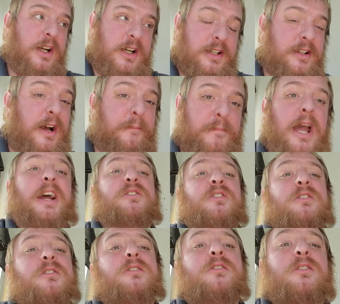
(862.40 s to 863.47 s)
Not
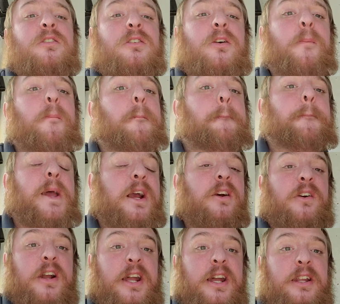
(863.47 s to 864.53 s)
mansions.
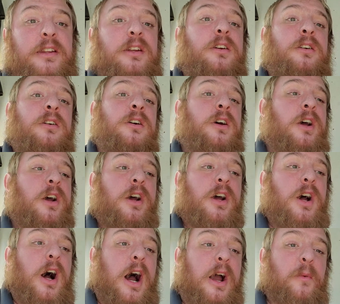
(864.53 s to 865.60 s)
Period.
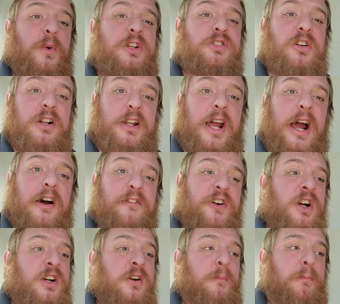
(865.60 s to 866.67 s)
We shouldn't have
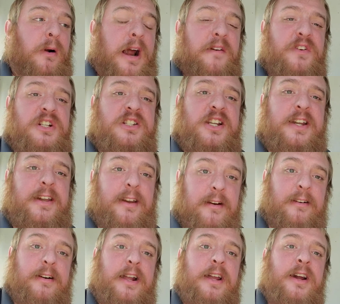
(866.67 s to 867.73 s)
private
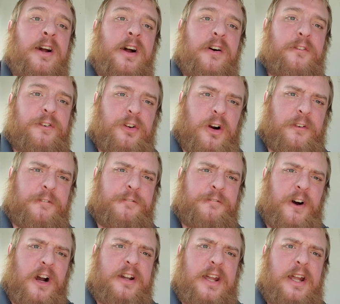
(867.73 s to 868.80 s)
security for our
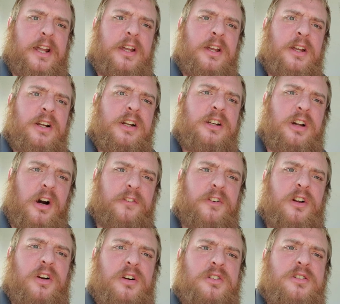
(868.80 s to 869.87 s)
fucking
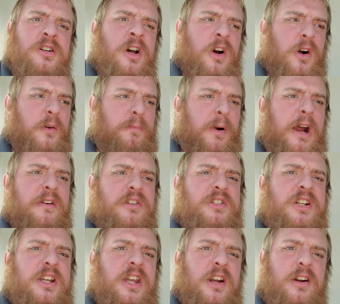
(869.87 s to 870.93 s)
governors or private
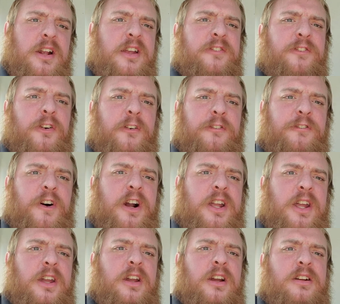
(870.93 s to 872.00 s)
security for a
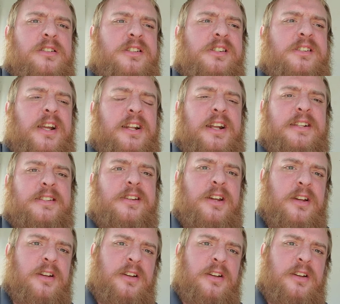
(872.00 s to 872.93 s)
fucking Senate